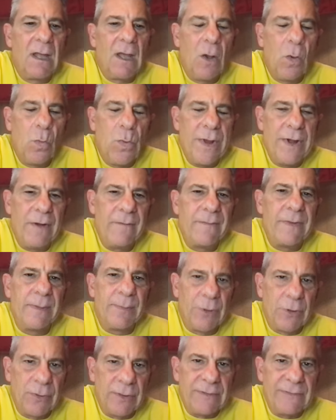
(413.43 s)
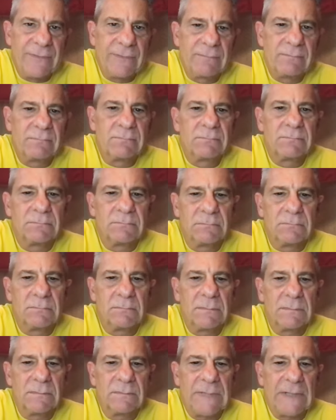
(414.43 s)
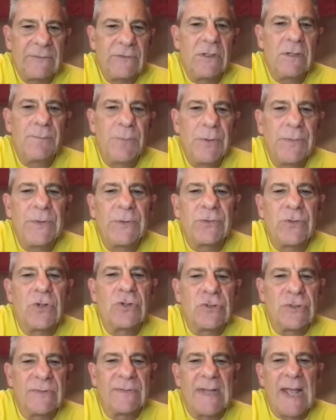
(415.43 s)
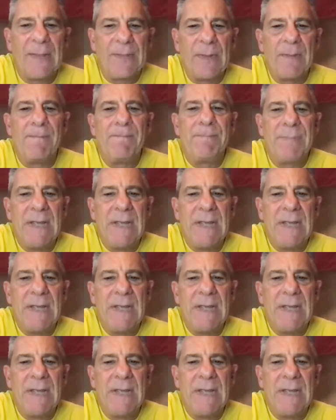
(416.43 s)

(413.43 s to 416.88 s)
A win over the Bruins, that's going to put the Trojans at the